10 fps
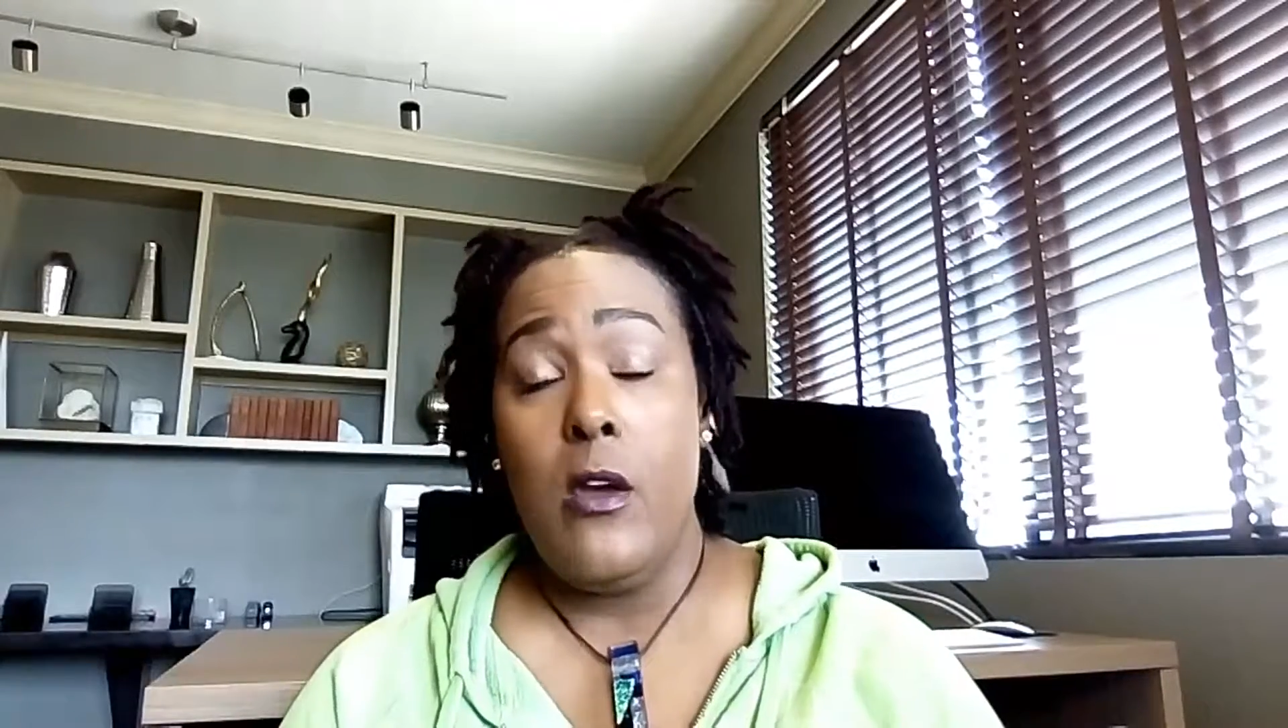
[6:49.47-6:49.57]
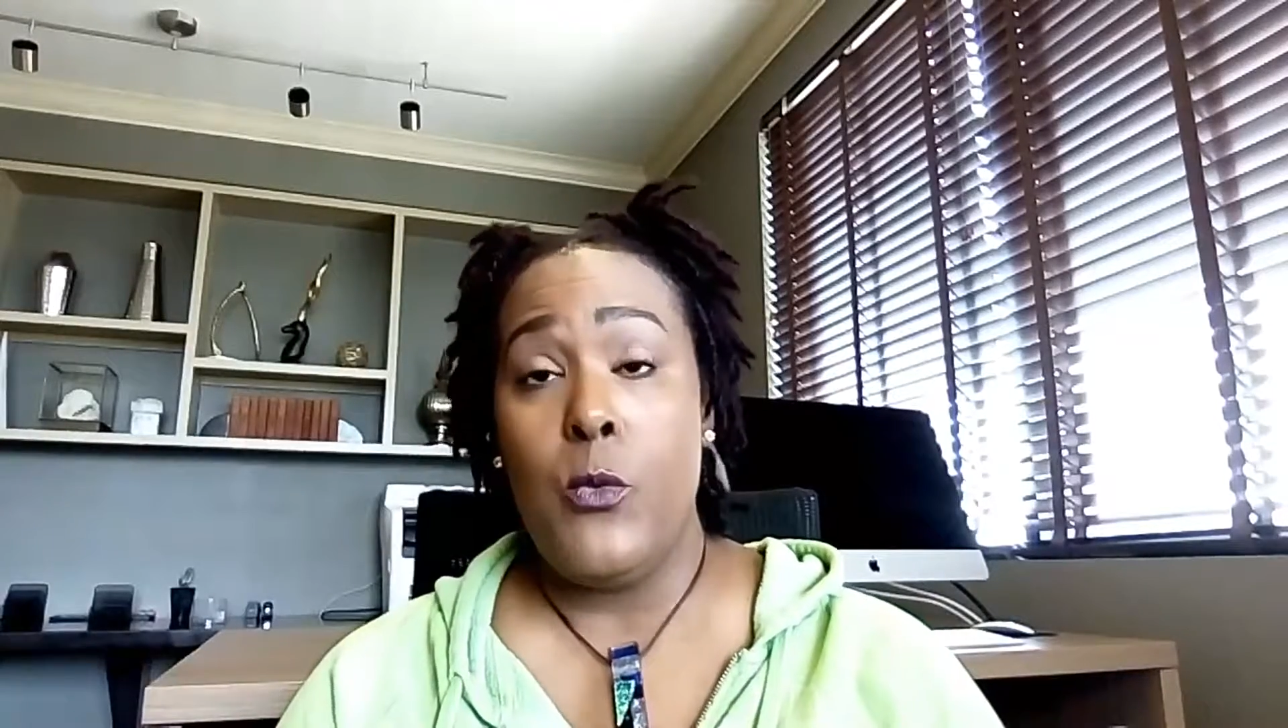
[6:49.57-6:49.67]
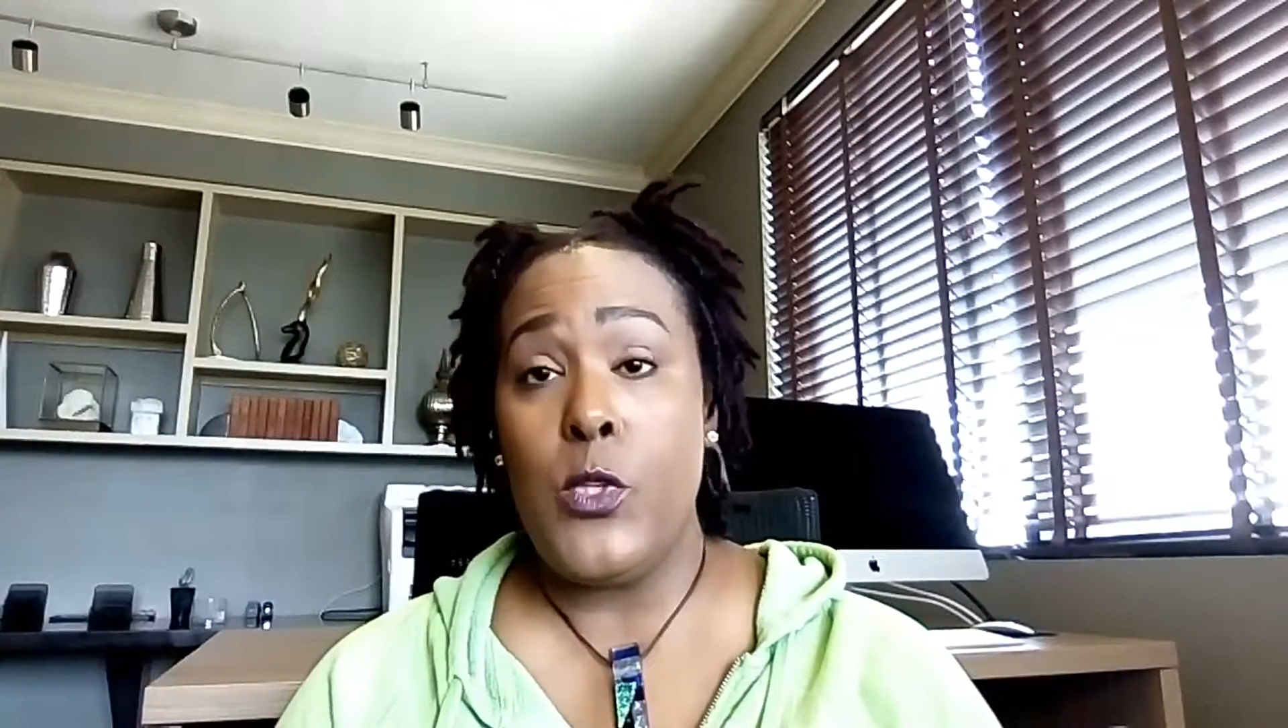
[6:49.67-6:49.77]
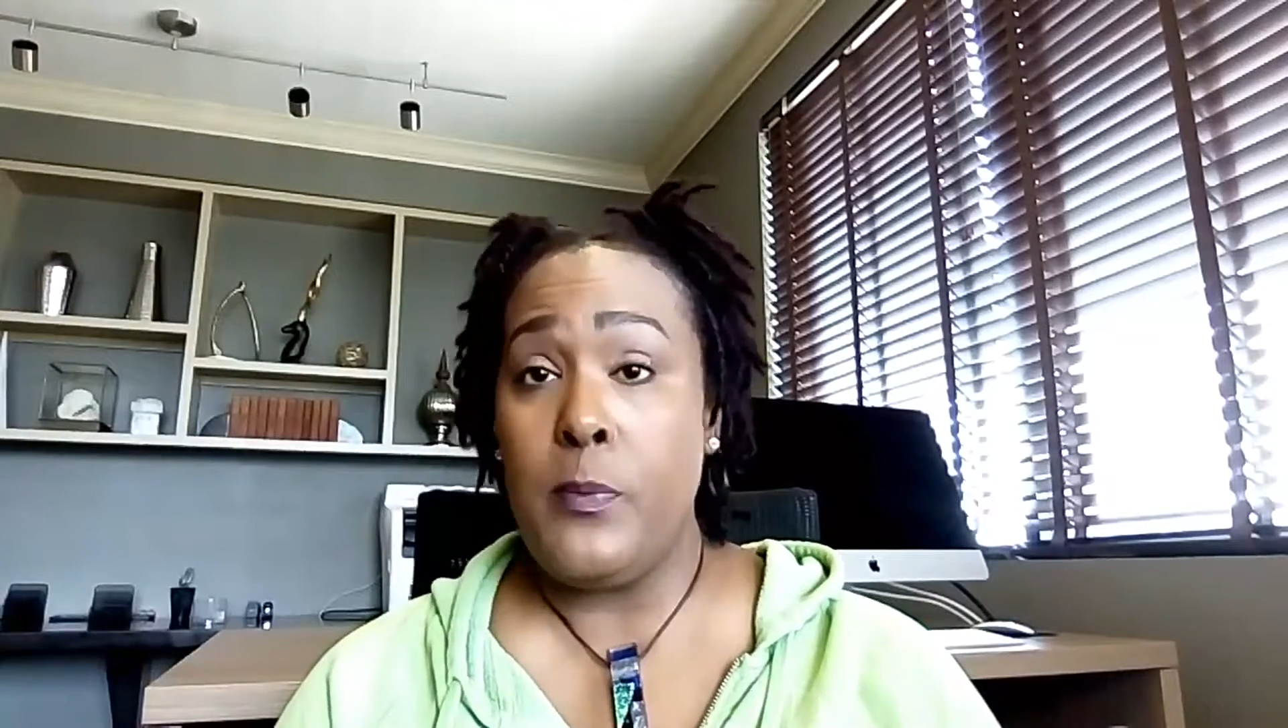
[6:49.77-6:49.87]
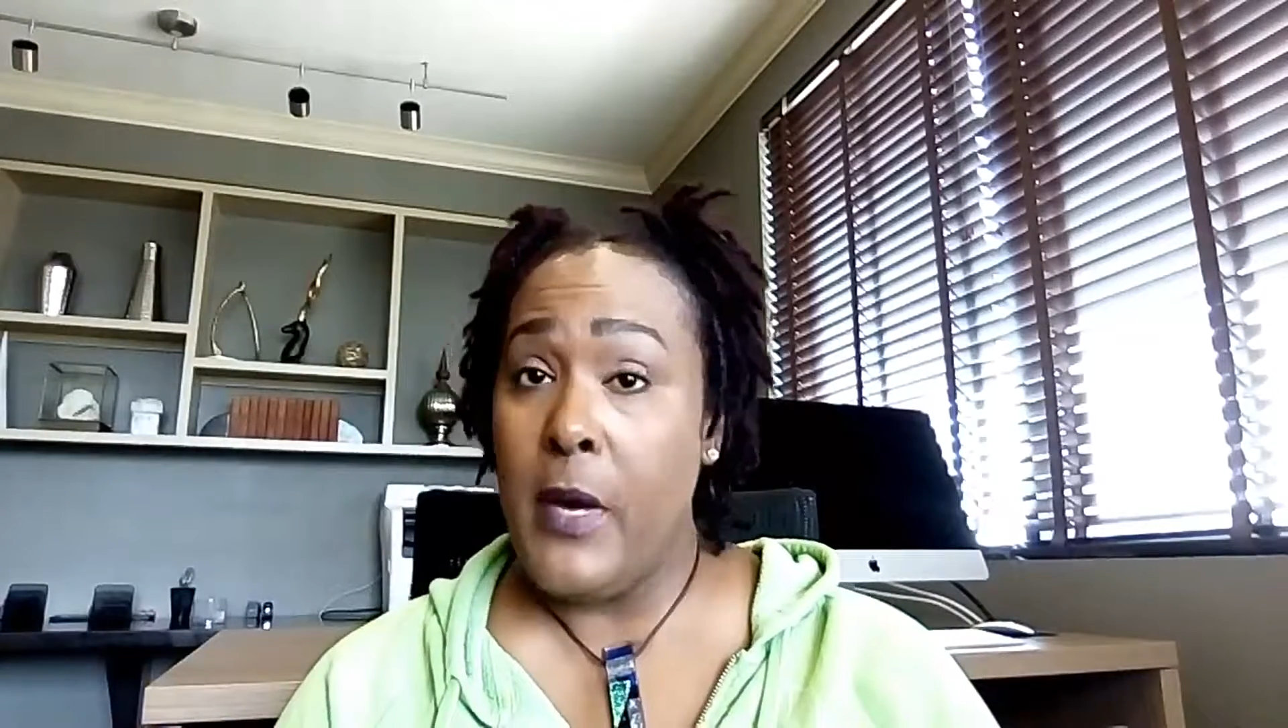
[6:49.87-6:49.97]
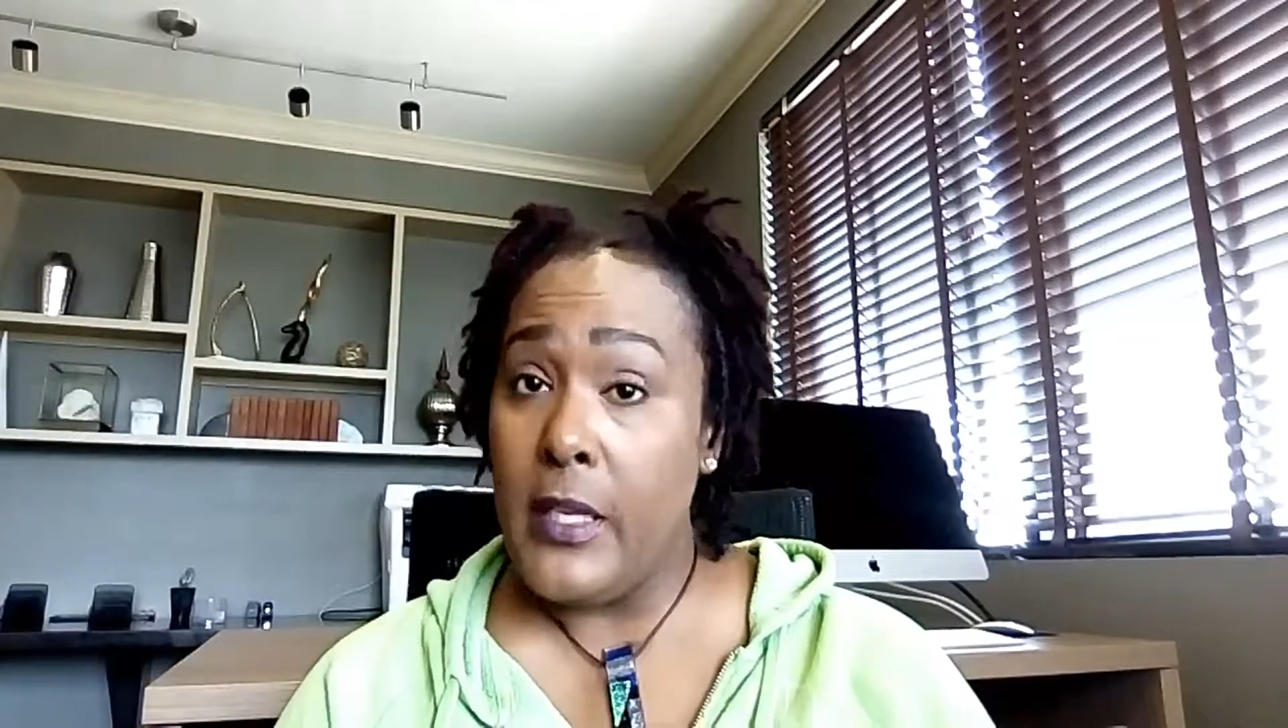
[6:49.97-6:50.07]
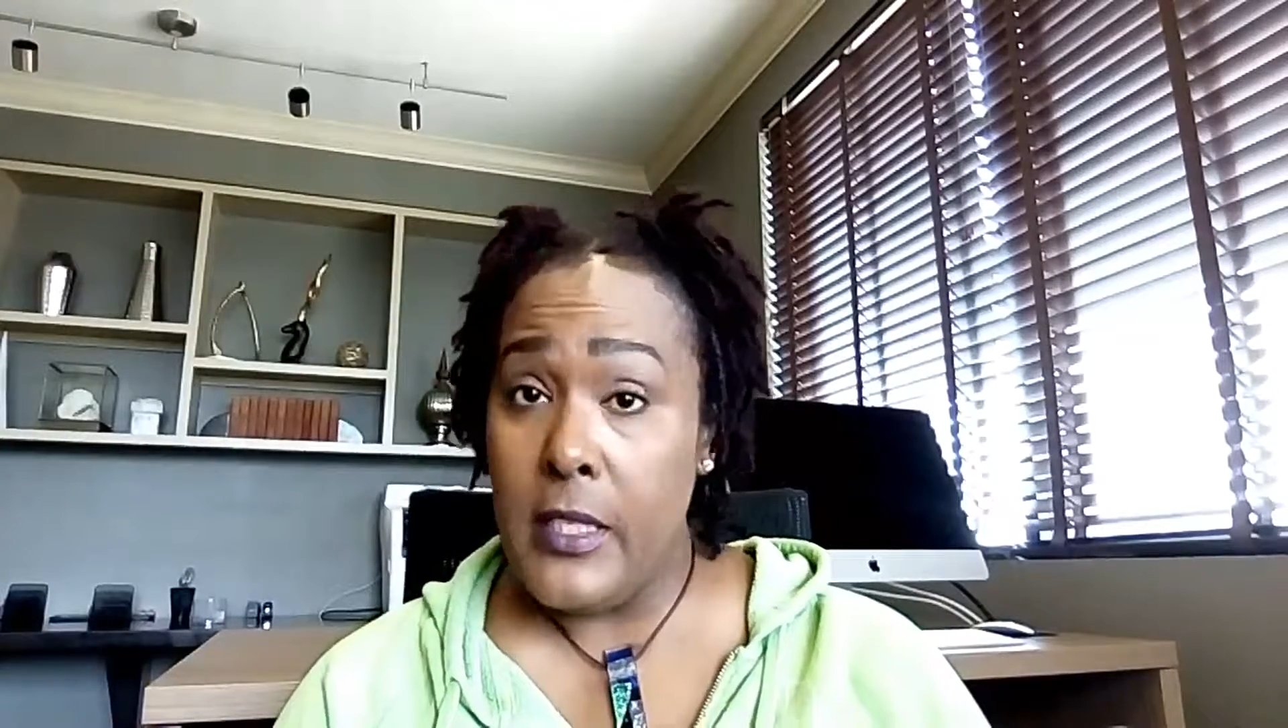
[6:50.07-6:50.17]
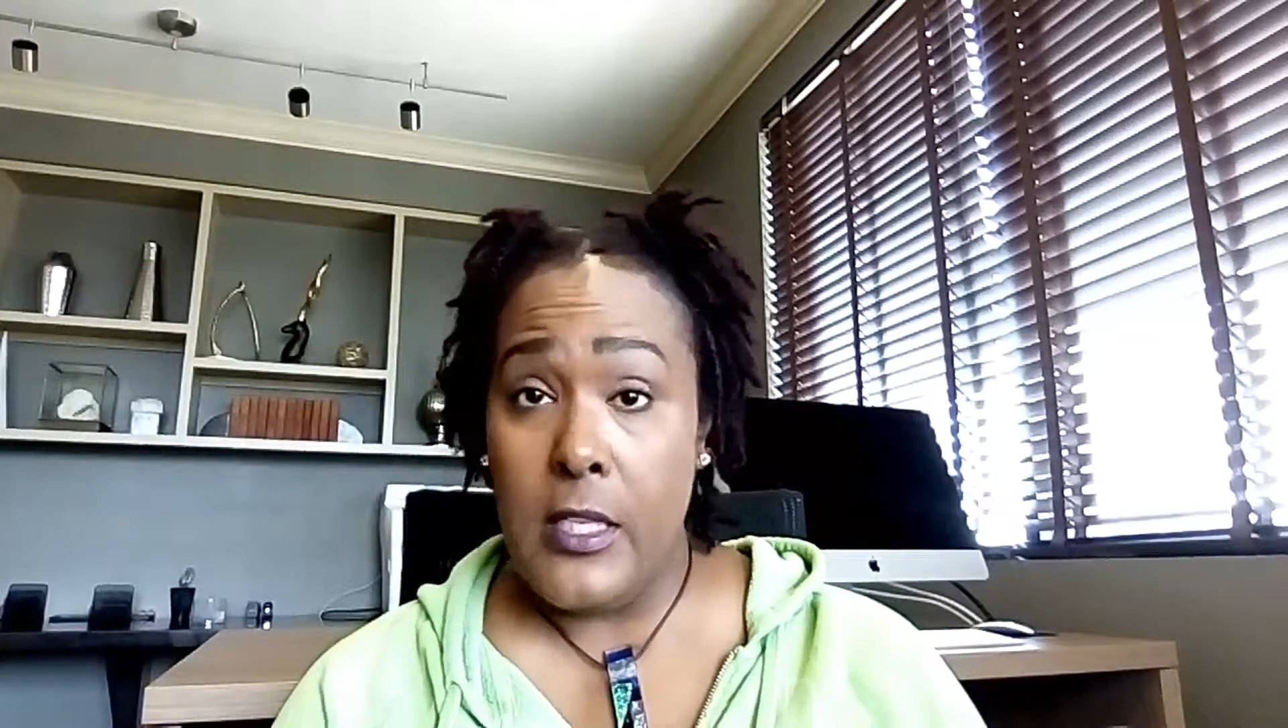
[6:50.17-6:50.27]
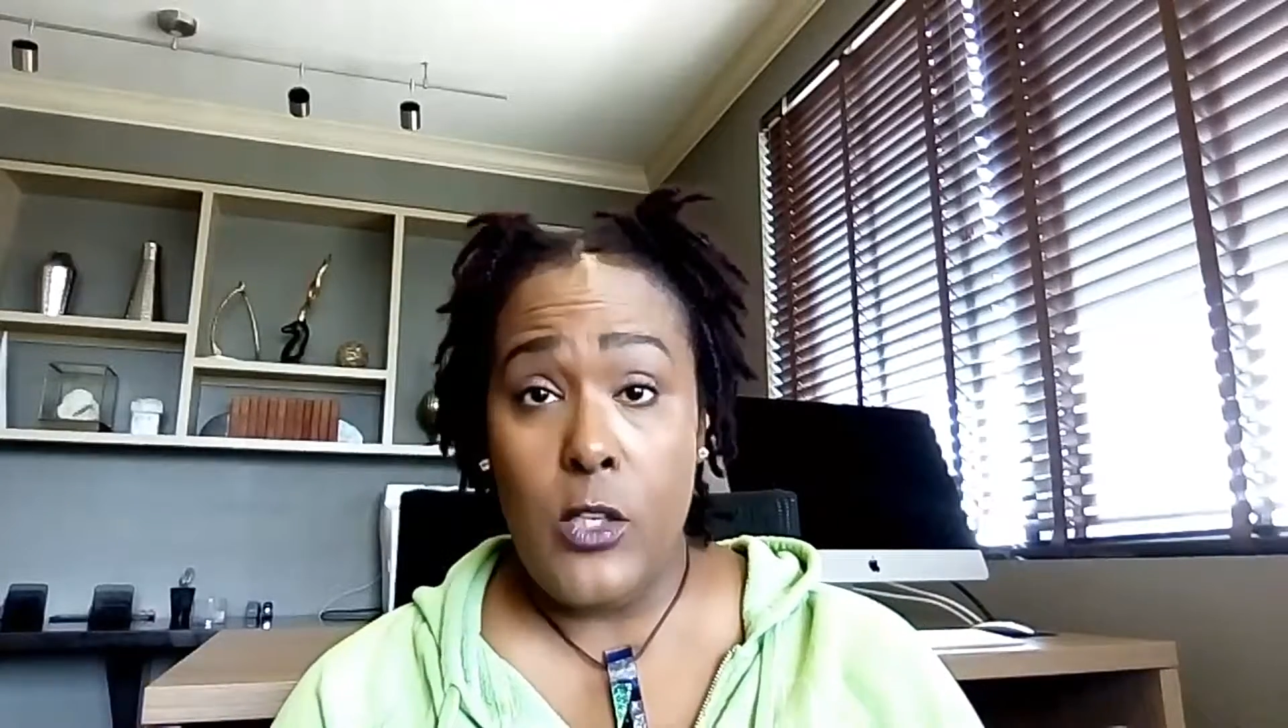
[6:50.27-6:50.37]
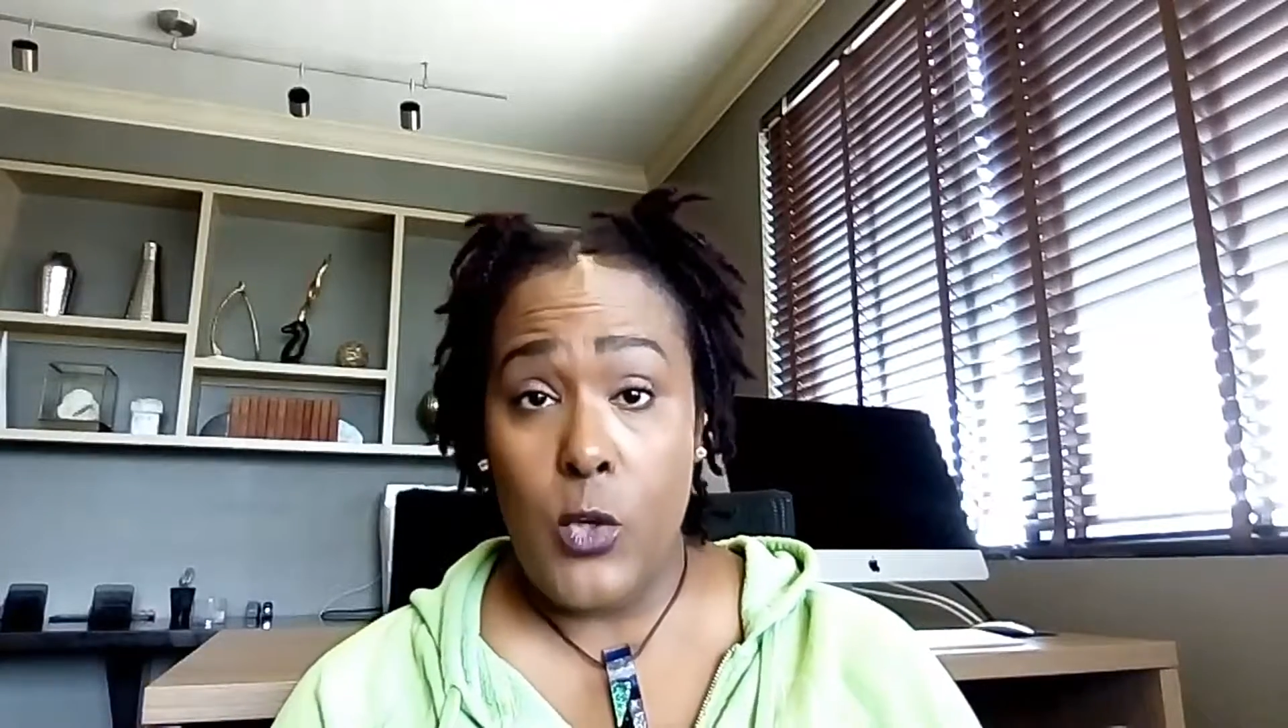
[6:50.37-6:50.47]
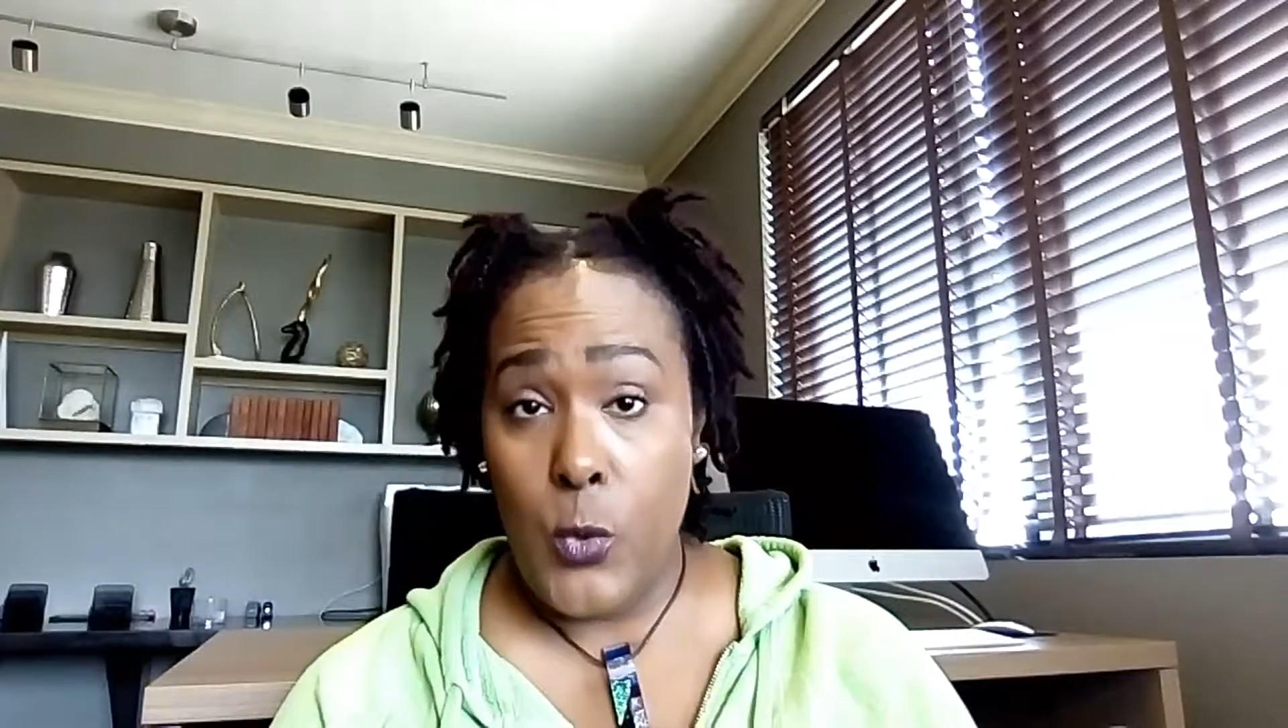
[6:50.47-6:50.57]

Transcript: responded